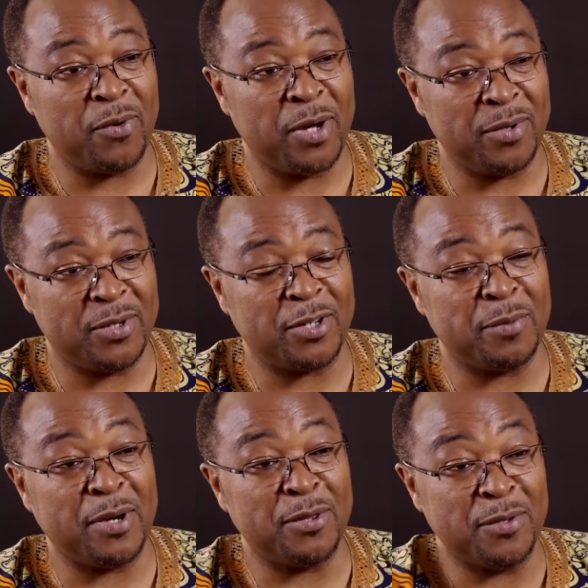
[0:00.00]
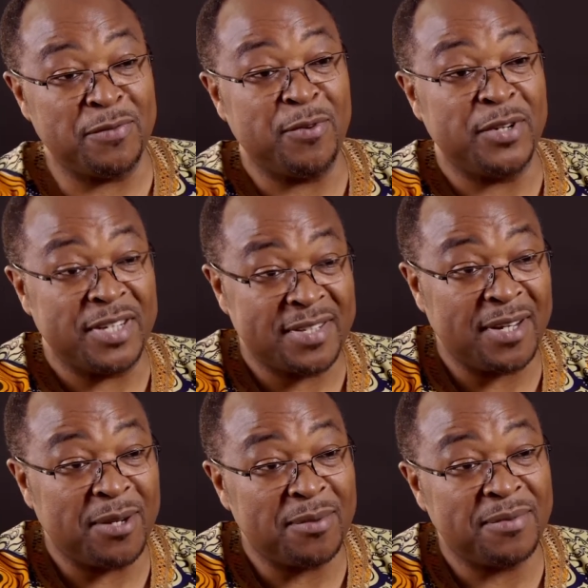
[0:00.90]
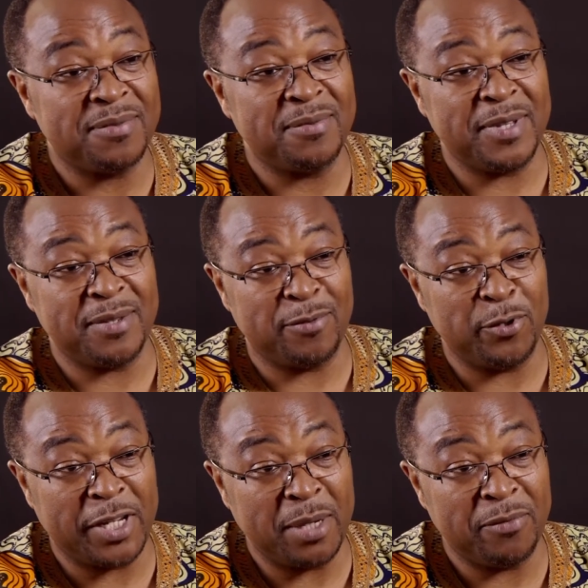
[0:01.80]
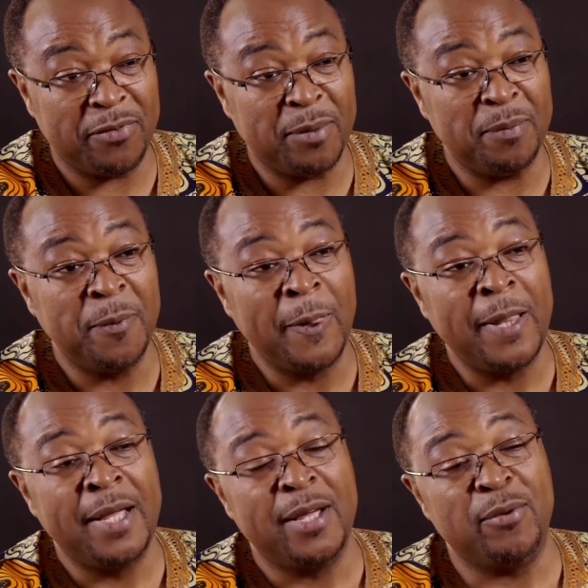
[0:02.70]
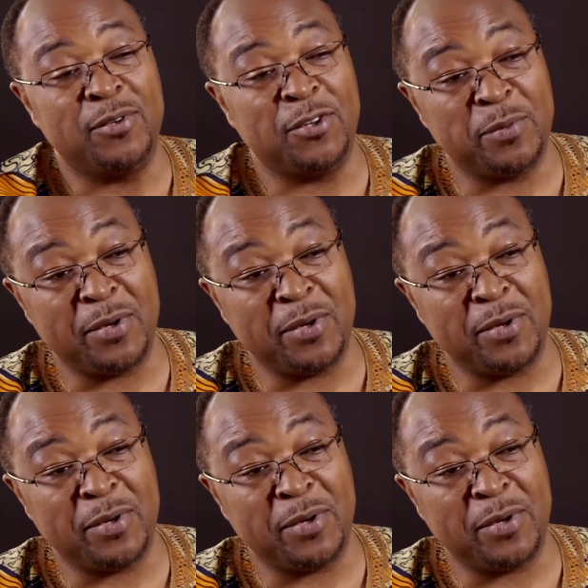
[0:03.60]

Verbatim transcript: where we talked about the phone itself, where the phone came from. We talked